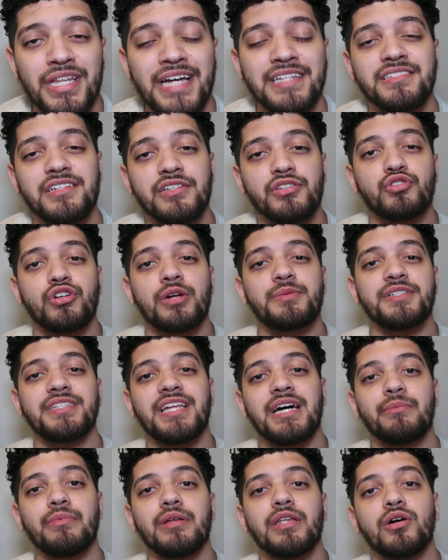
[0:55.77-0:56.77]
go down to the description
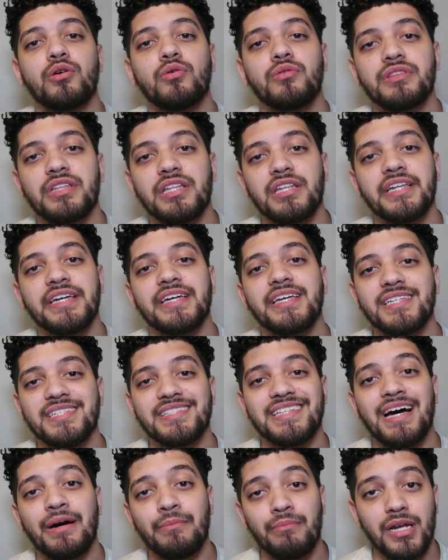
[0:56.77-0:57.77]
down below. The link
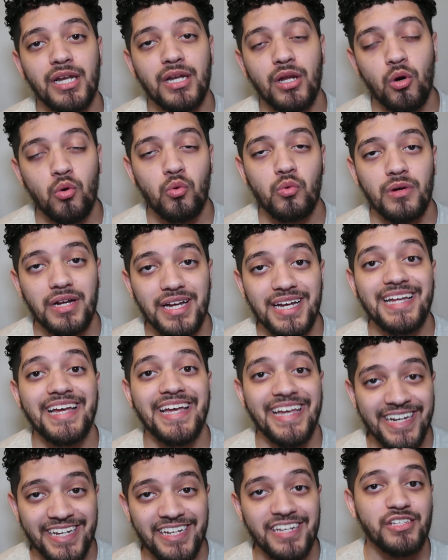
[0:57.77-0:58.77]
is down below
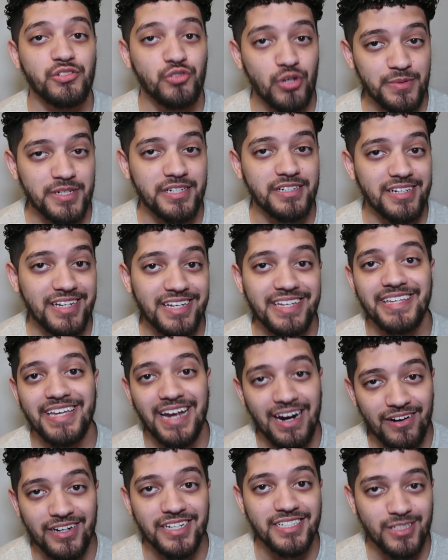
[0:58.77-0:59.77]
in the description.
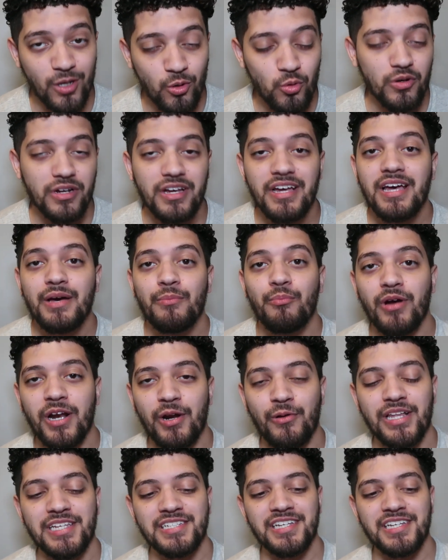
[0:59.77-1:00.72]
Y'all already know. But anyway,